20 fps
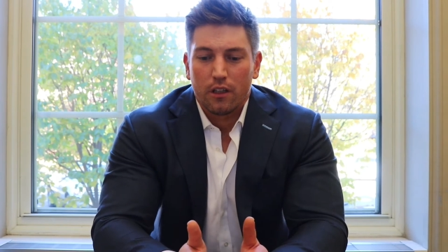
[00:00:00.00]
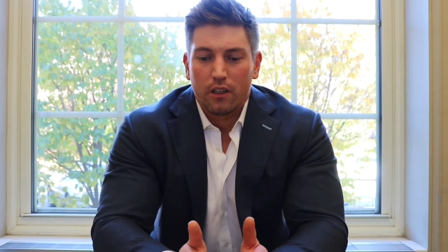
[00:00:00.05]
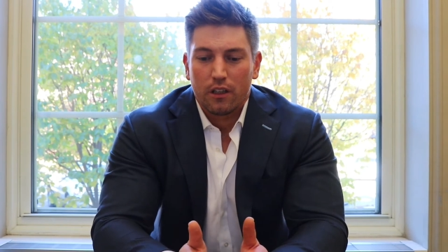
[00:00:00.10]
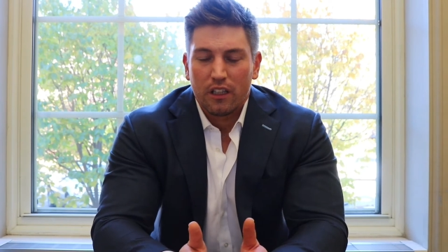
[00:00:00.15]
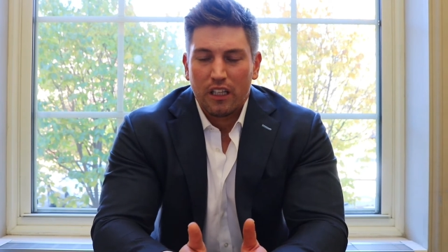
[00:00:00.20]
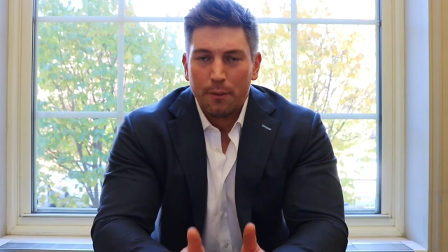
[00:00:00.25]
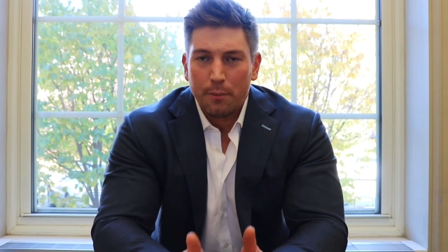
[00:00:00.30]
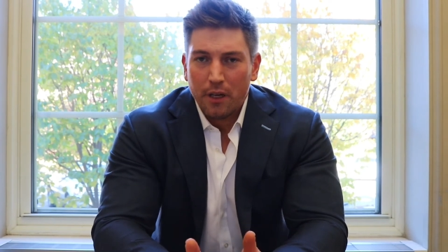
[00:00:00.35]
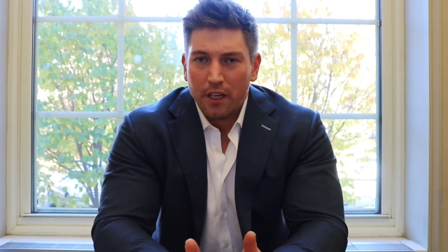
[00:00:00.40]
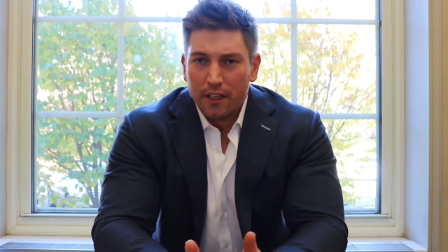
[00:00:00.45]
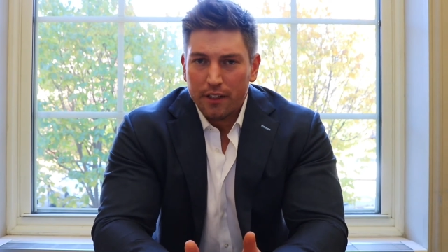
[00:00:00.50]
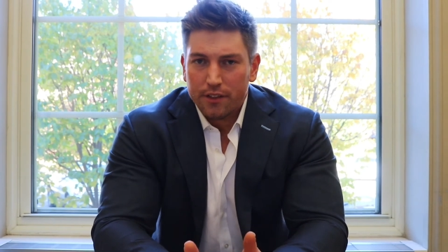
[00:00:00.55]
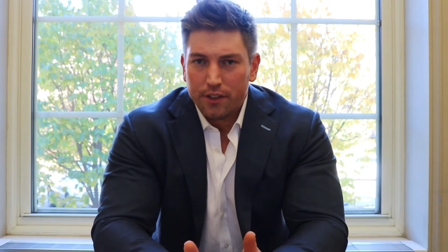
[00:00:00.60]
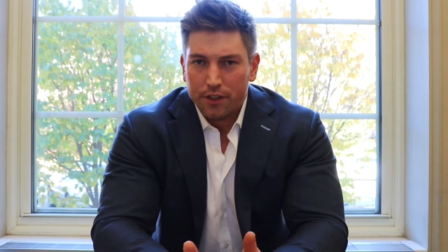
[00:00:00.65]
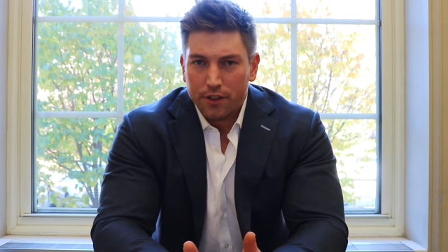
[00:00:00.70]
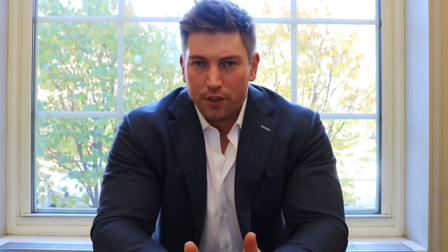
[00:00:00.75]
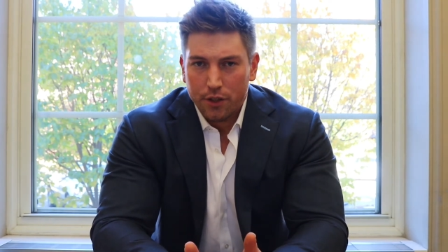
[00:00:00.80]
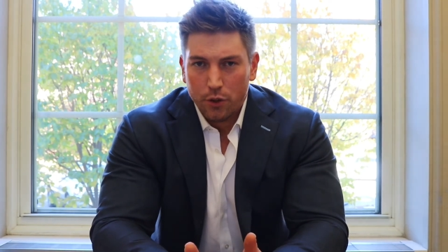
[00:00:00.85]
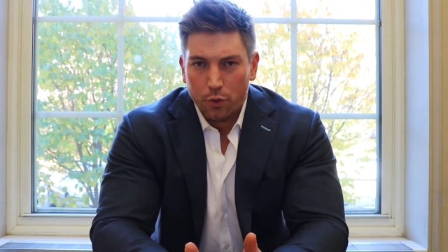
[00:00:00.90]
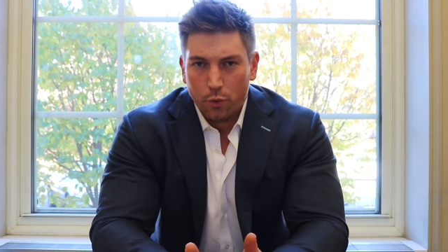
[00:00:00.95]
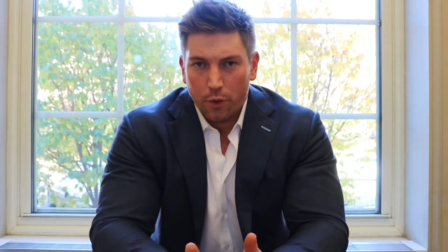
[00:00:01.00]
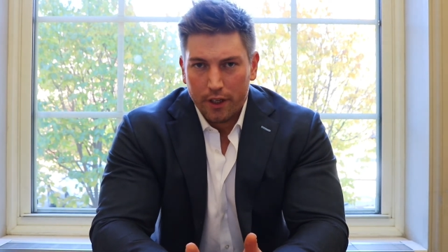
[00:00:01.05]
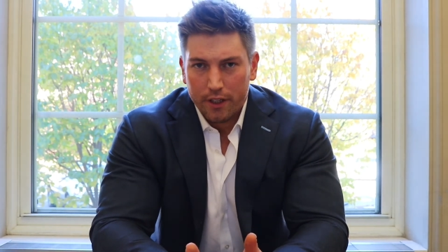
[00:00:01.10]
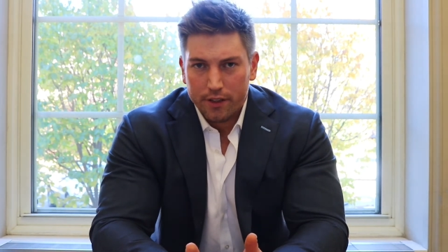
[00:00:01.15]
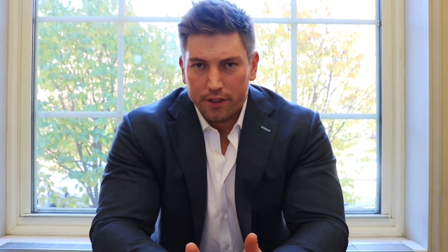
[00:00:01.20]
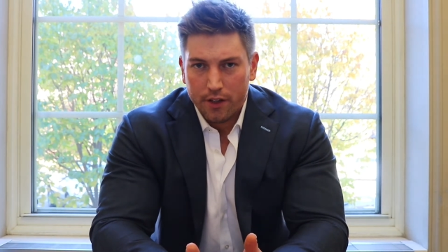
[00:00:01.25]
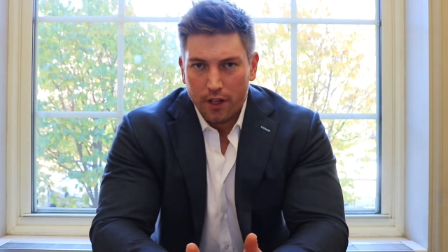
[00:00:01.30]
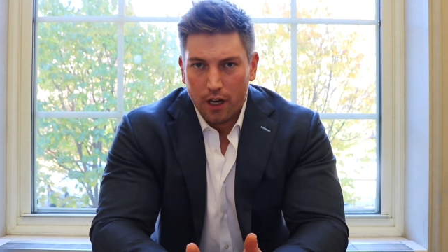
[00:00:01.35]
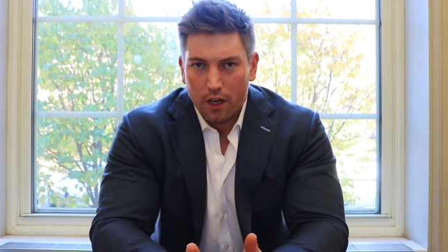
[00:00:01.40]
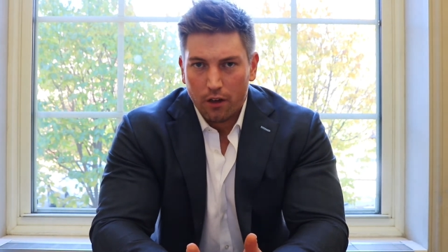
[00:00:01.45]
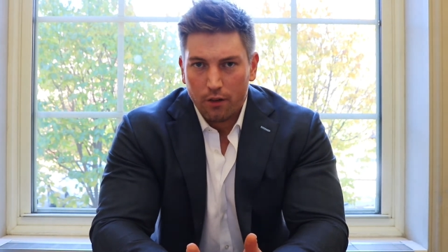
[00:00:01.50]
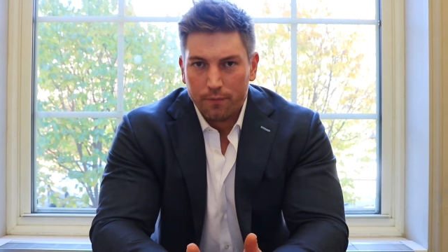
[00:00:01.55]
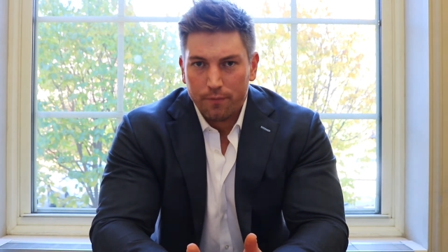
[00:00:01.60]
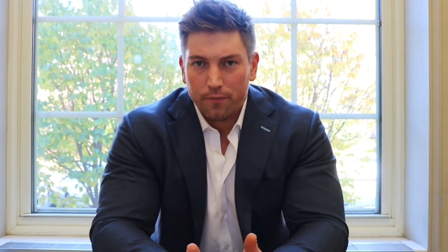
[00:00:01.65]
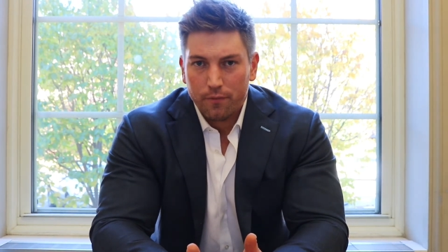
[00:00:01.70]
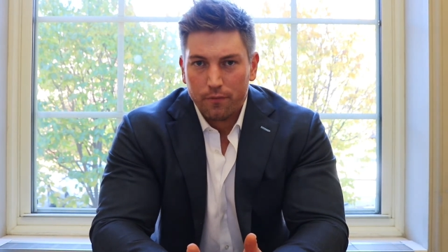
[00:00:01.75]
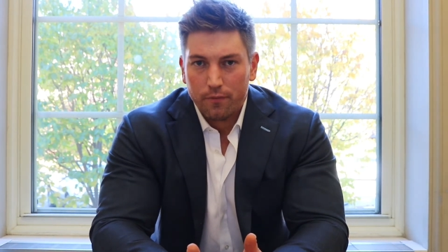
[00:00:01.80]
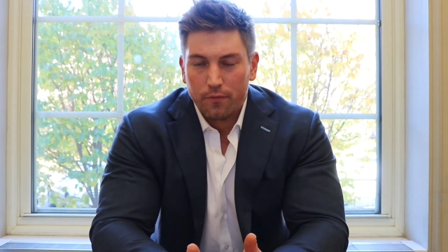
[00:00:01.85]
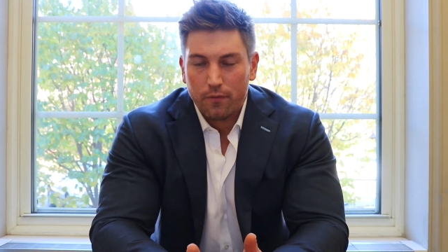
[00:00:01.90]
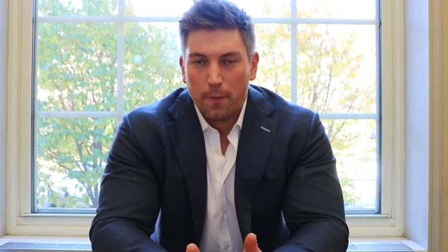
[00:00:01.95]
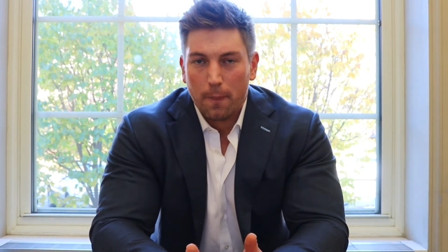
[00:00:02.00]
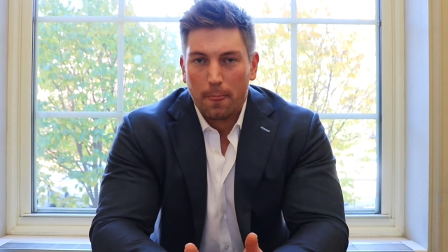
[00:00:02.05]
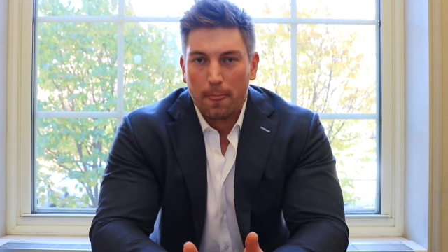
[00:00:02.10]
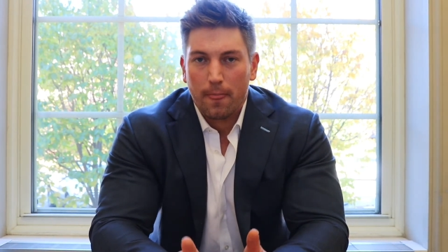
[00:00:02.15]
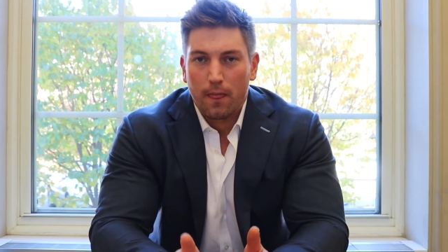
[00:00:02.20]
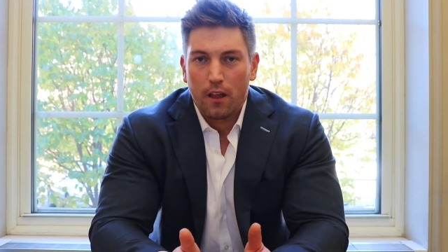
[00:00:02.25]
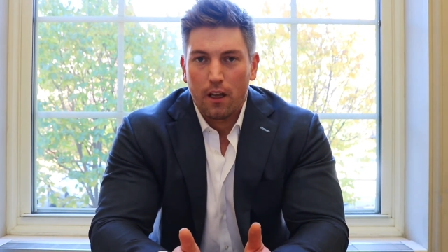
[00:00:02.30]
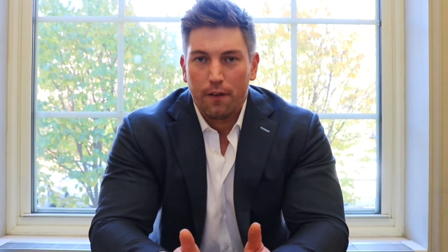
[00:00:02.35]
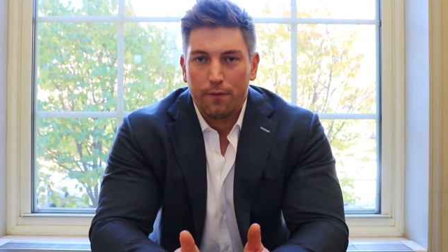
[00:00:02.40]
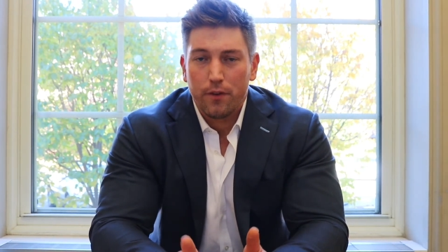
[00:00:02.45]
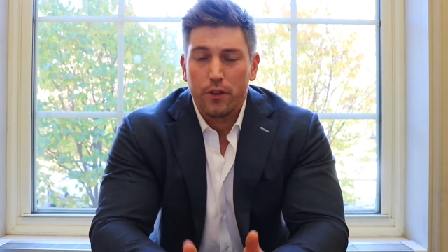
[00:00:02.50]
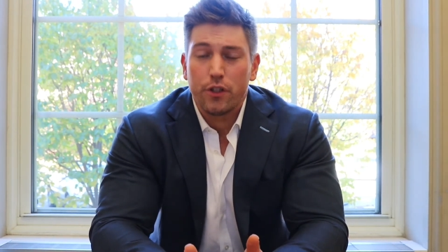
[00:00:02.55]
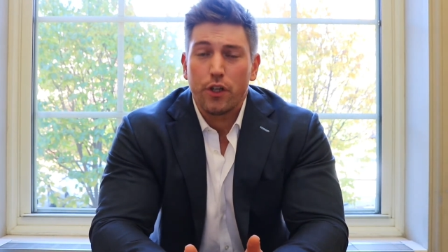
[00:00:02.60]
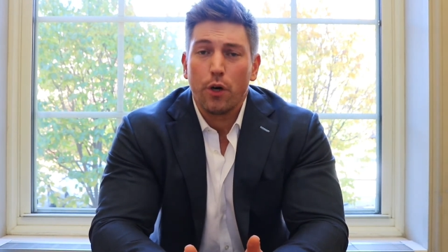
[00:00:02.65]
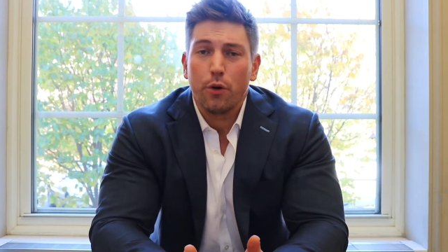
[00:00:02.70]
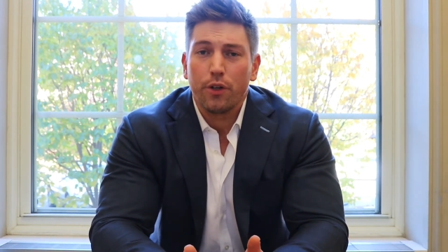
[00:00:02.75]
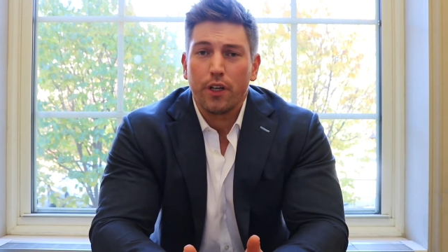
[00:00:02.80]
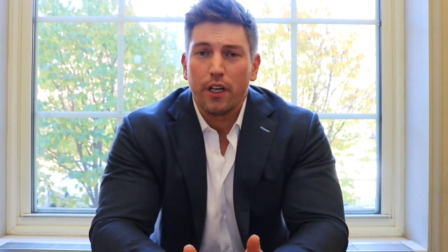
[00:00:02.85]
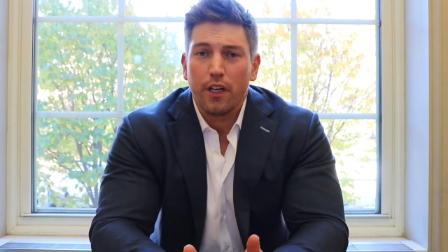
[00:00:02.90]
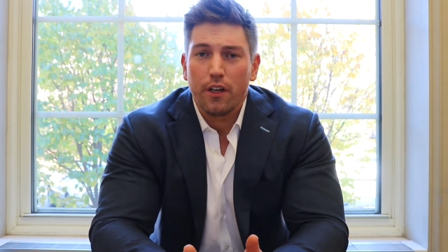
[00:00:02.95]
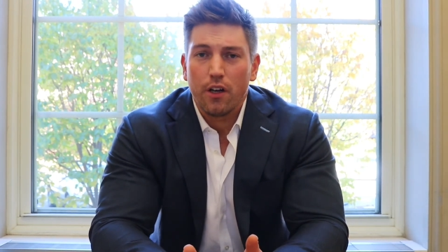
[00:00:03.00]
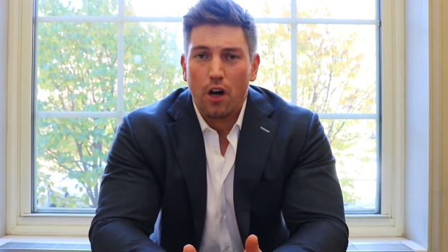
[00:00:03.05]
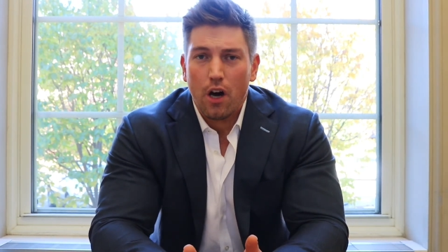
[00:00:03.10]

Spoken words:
Limit it to 2 weeks though. If you don't get an